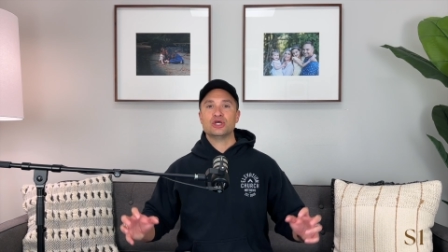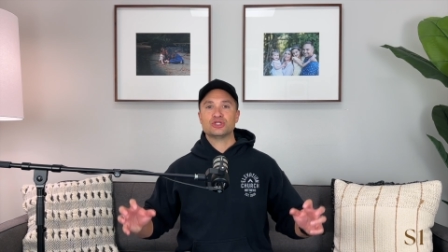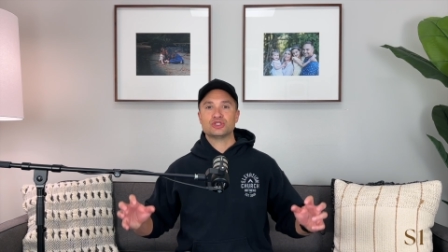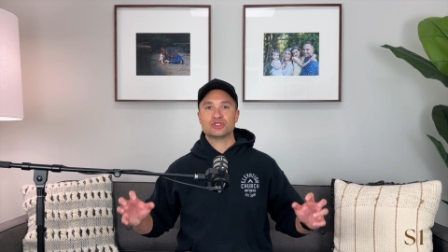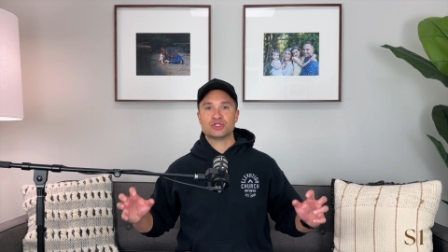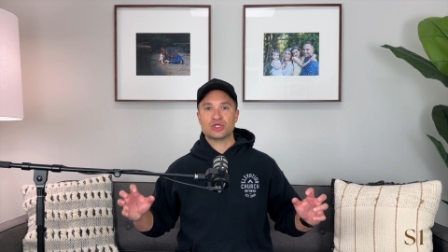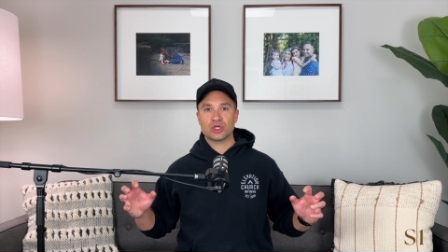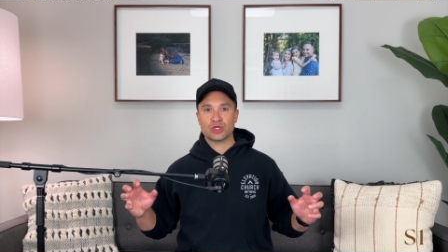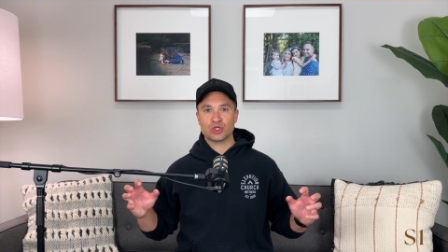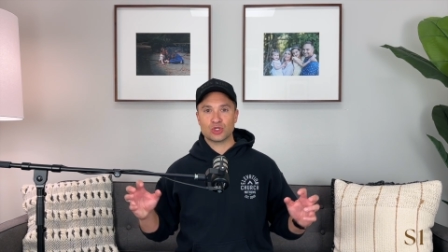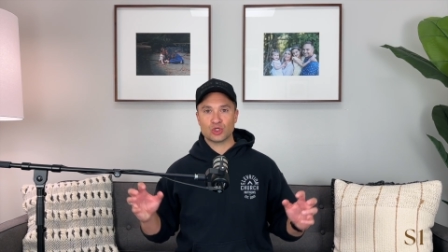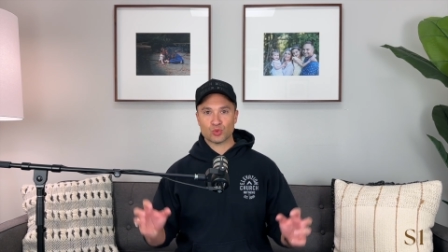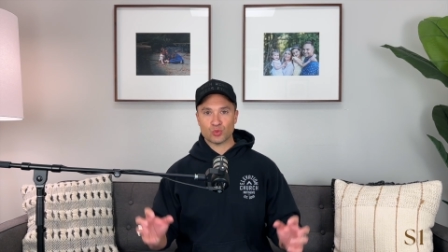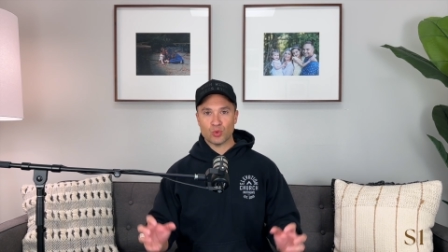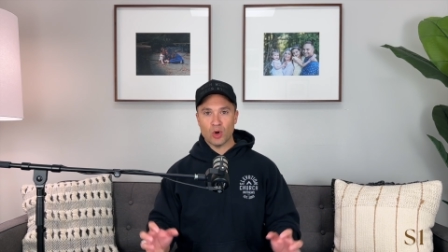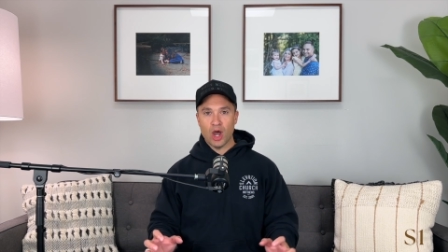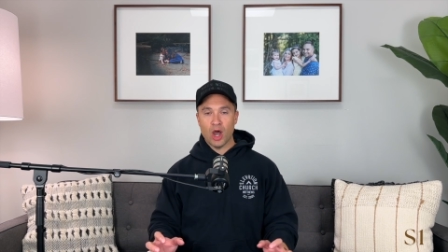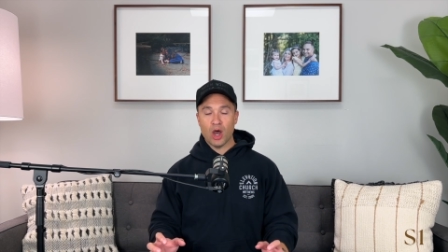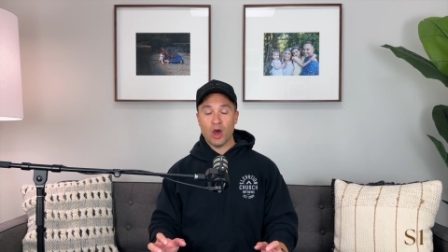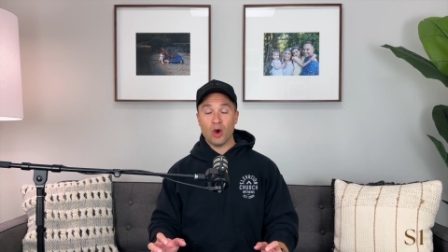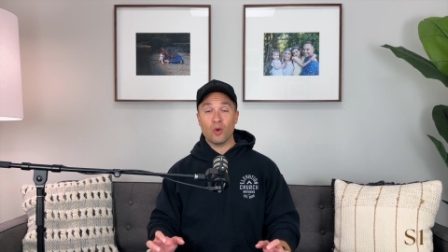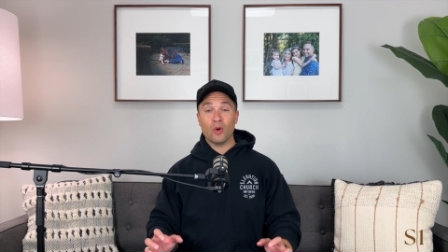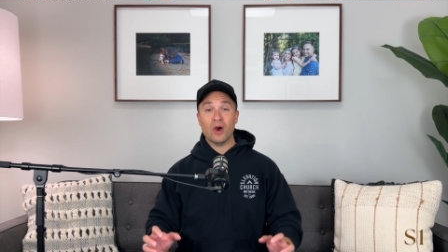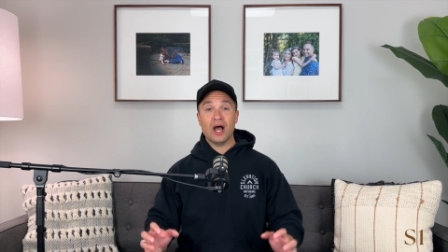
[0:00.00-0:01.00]
to
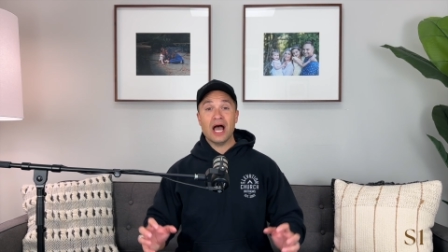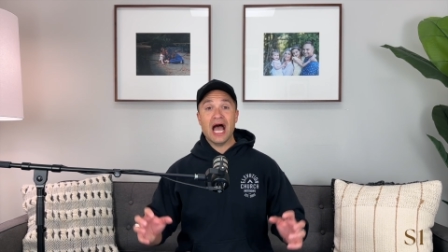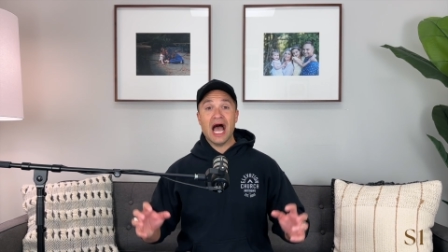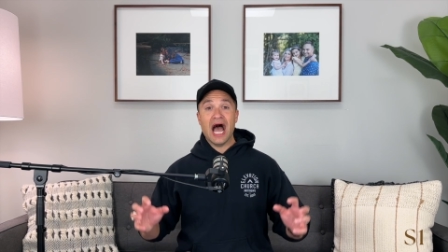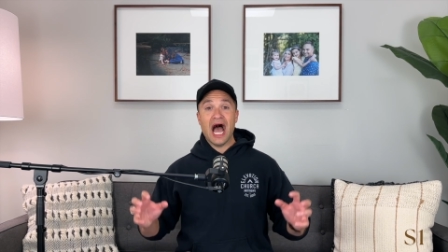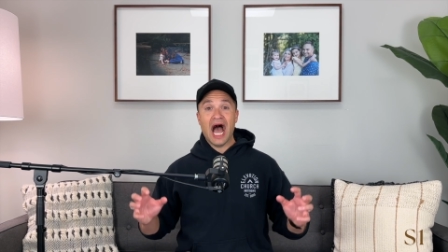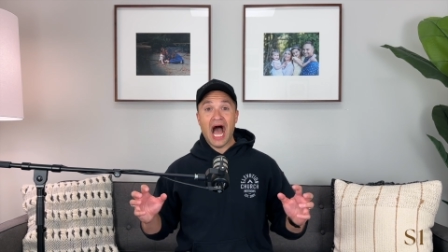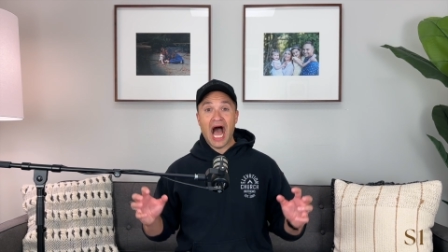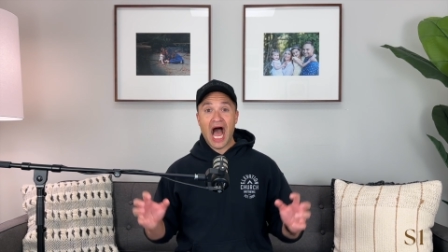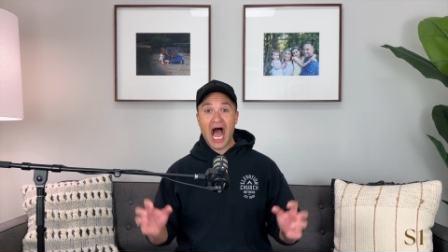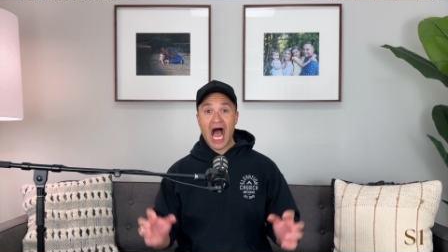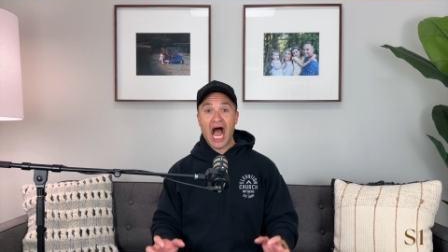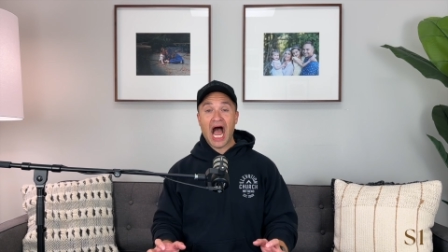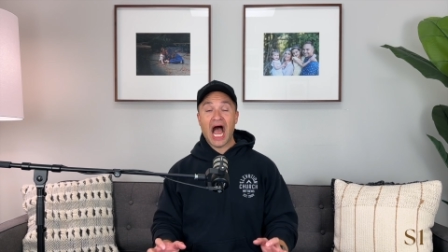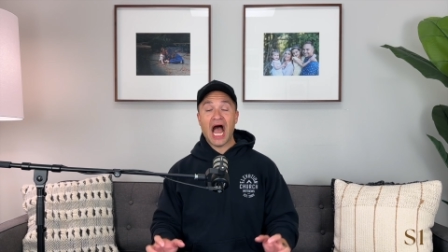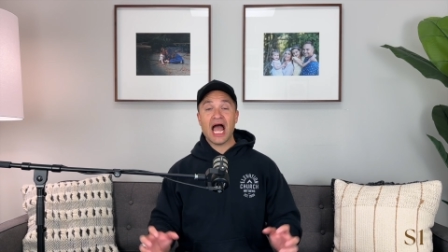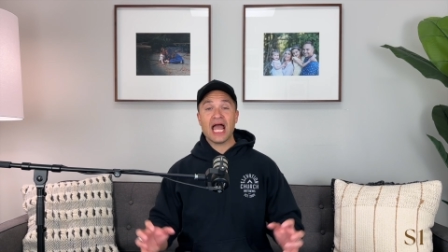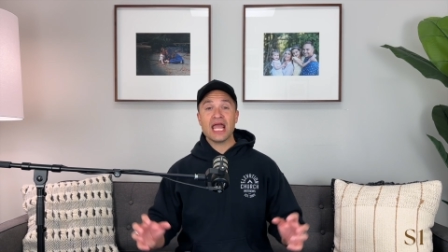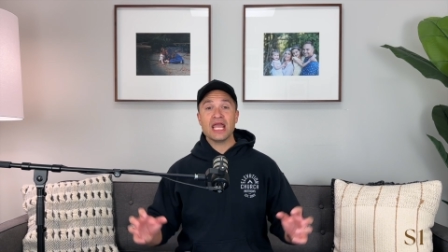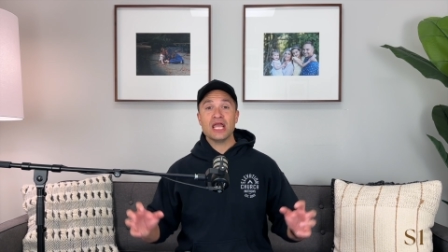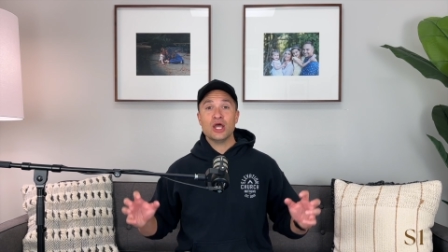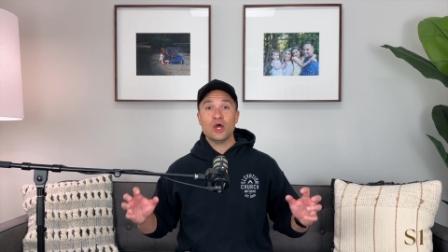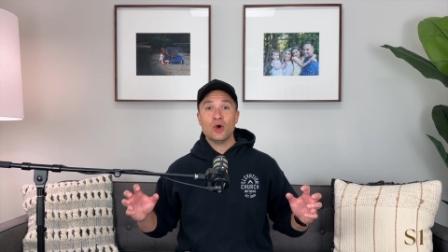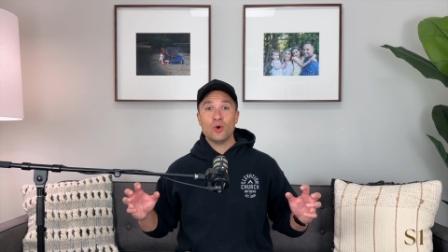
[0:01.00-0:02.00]
grow.
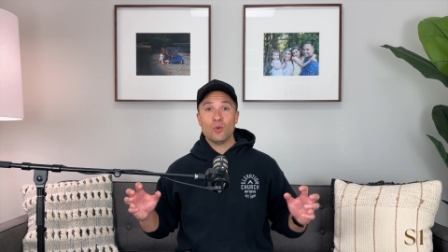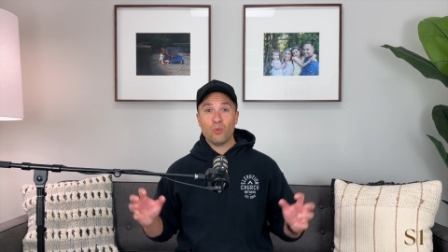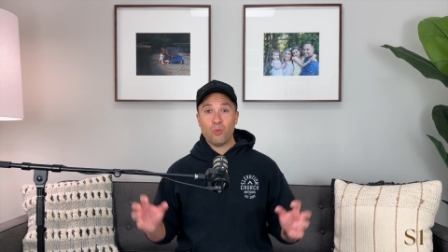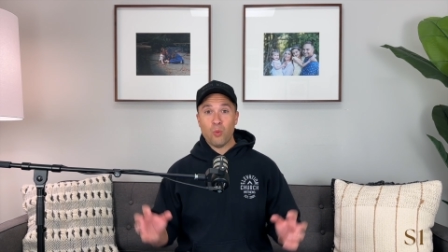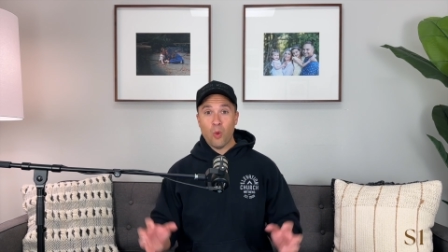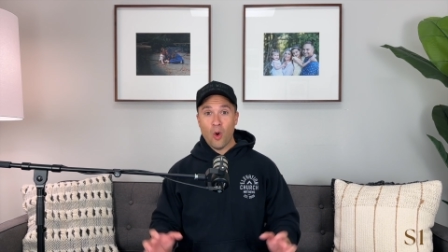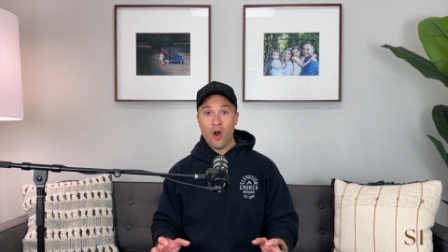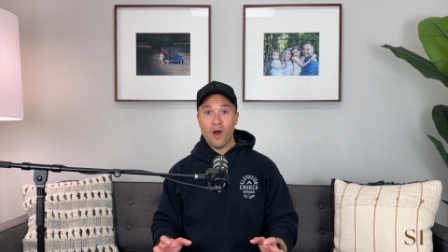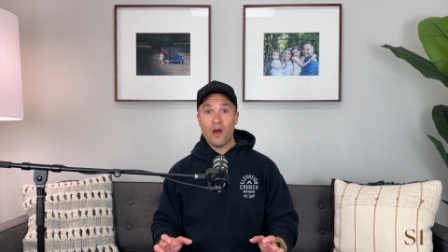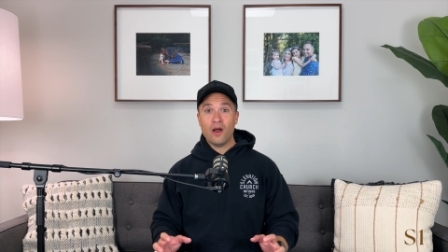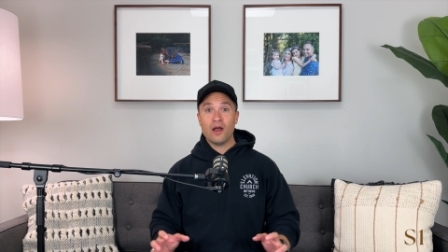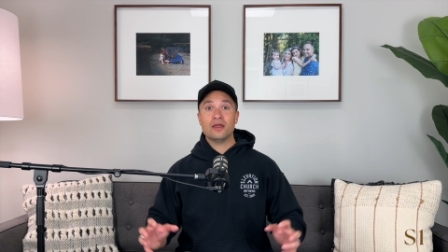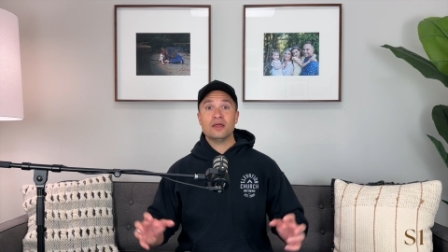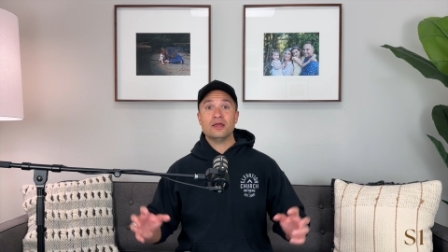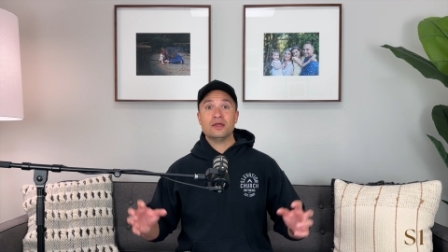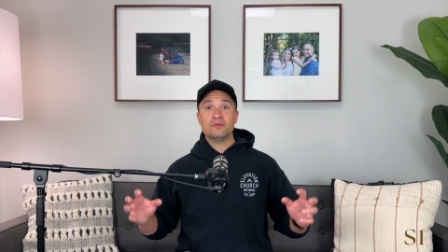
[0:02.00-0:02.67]
I want